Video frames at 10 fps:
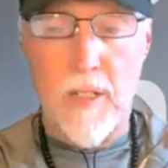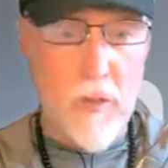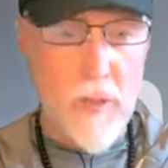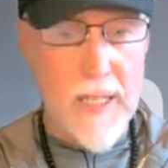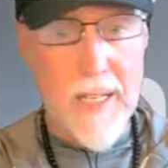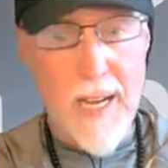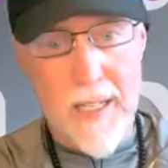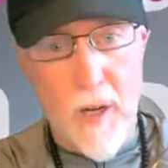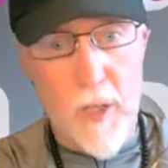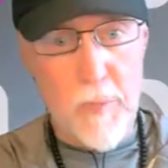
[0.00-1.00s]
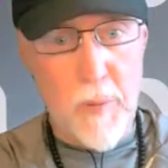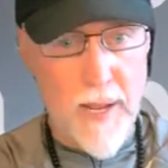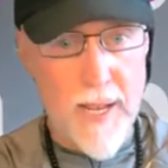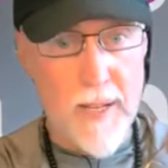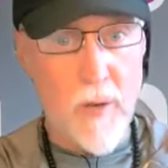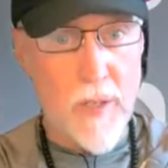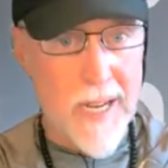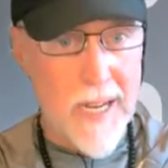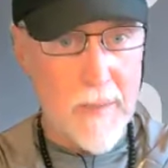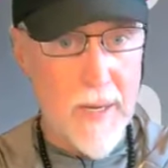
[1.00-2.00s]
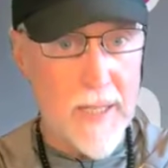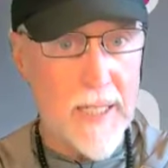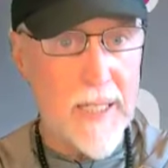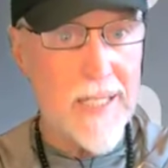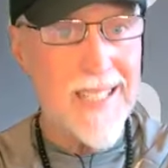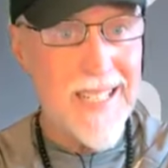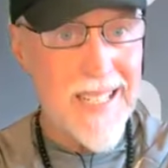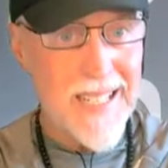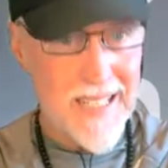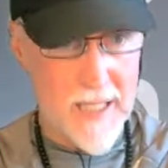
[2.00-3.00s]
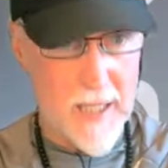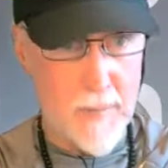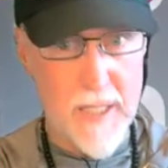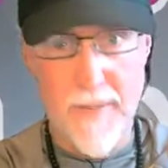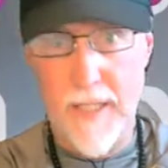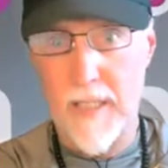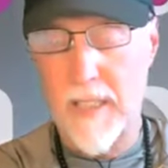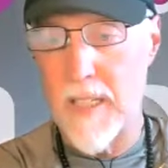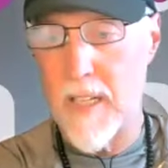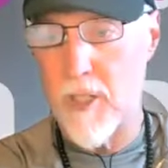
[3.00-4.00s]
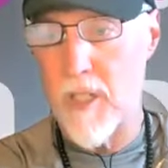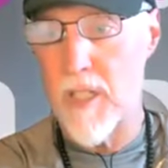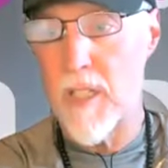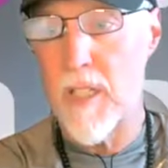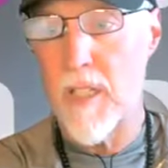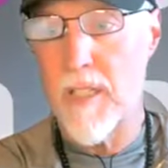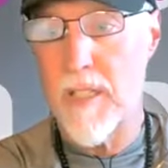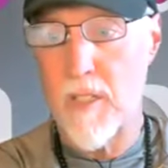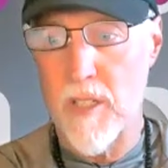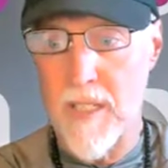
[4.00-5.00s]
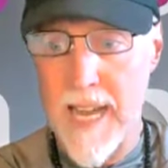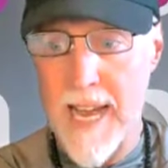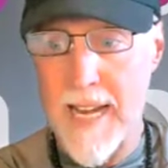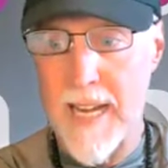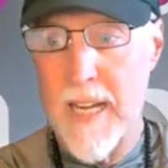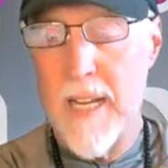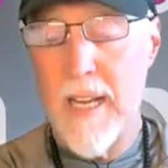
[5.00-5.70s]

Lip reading: treat, diagnose, prevent, or talk about any diseases, specific conditions such as that,